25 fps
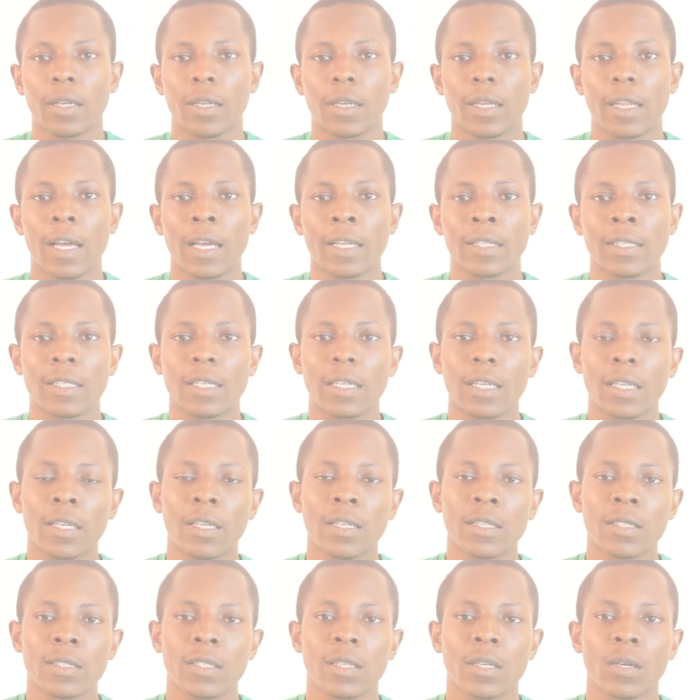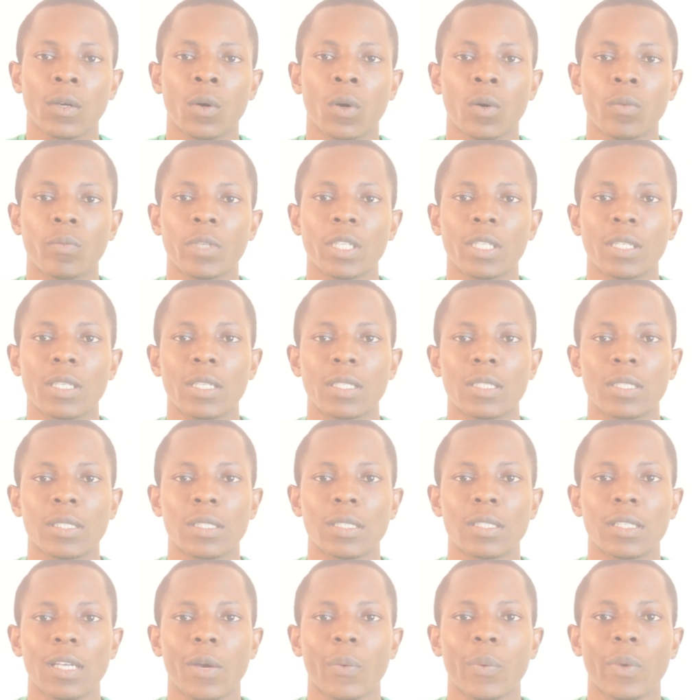That is the
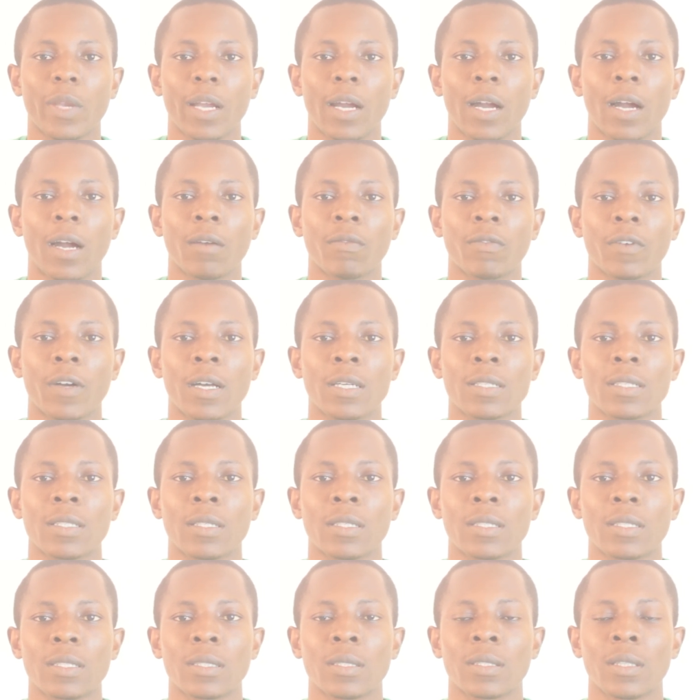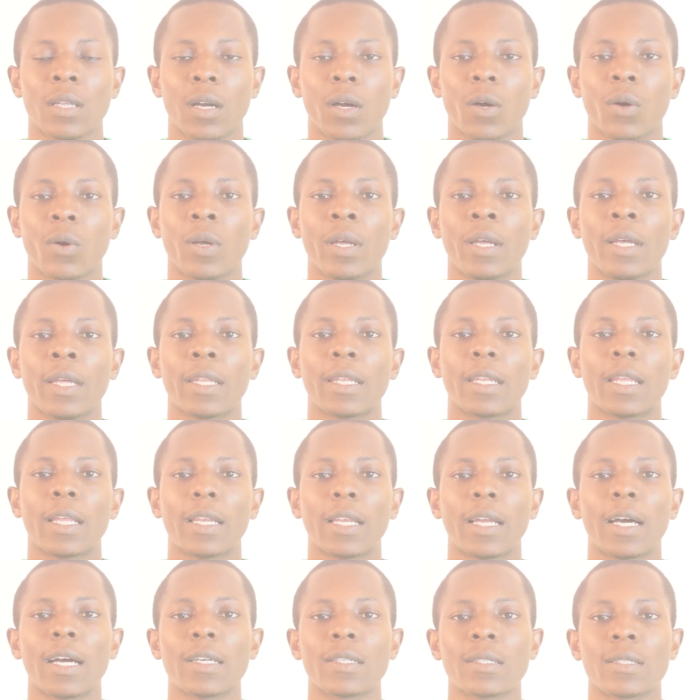combination that we have as at now. The
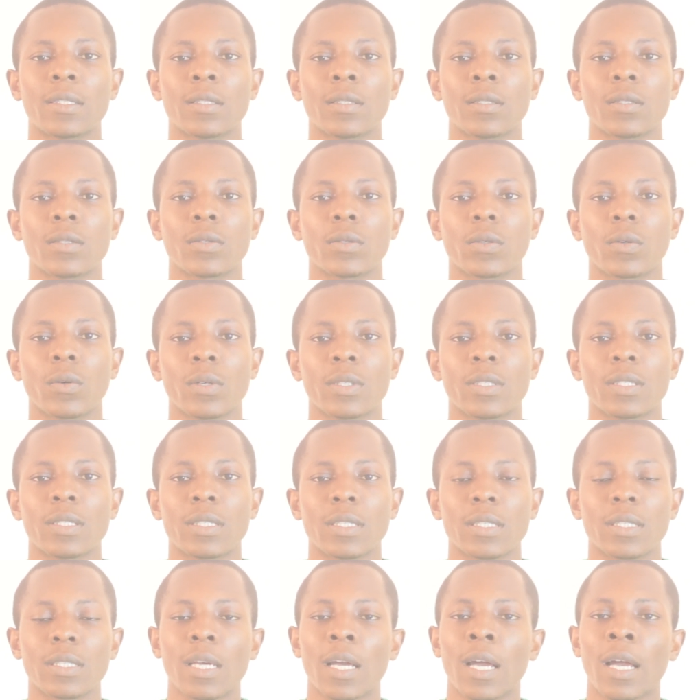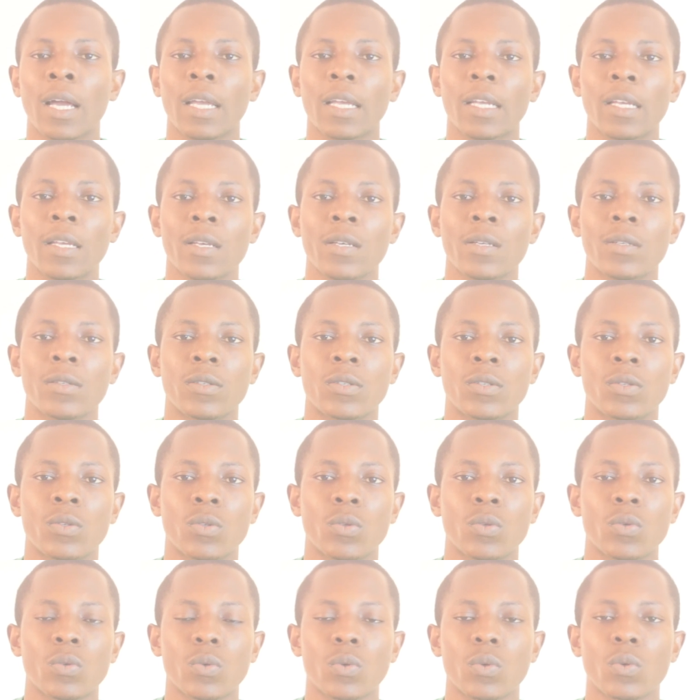last thing to consider is
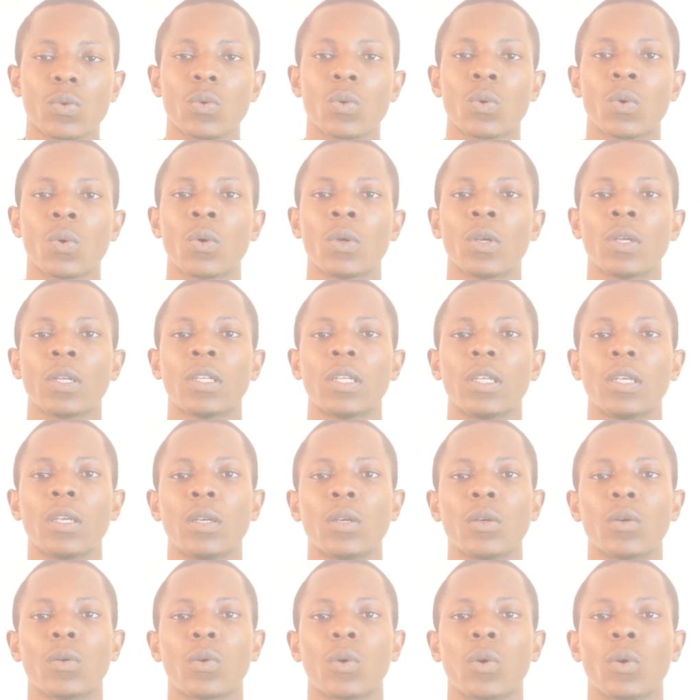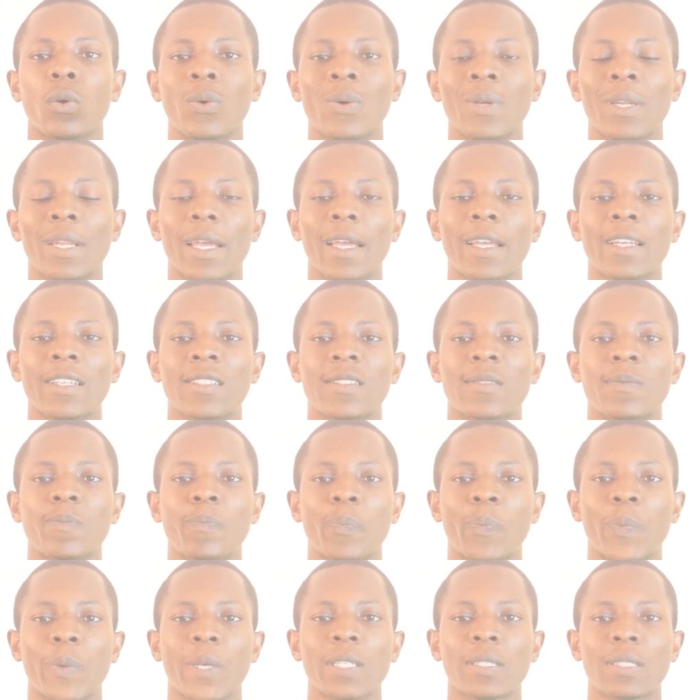to include a
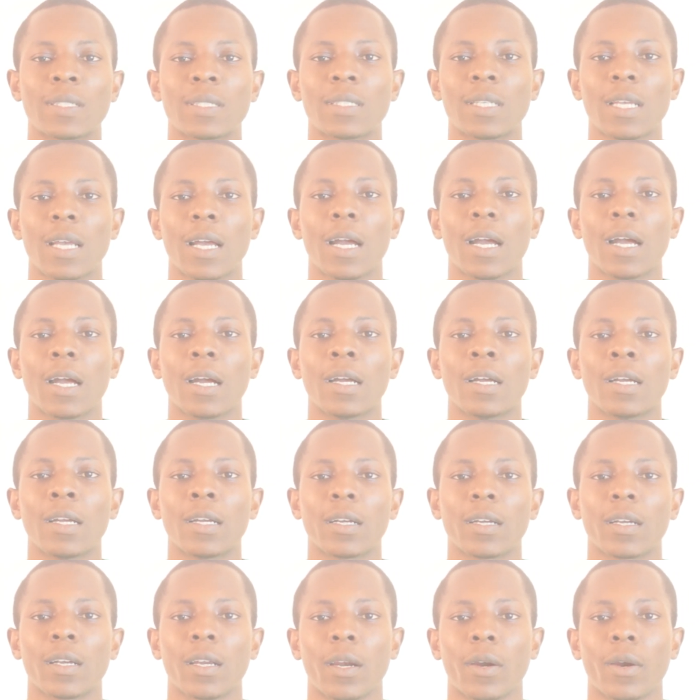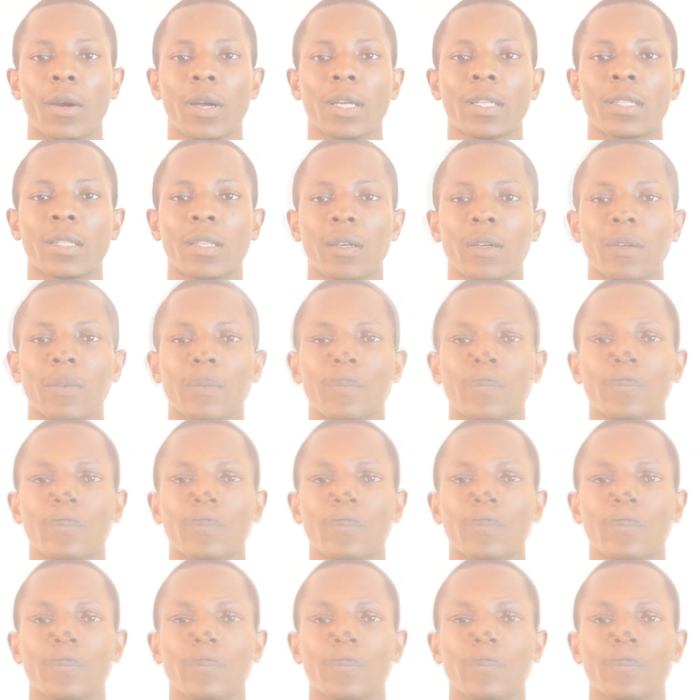special character.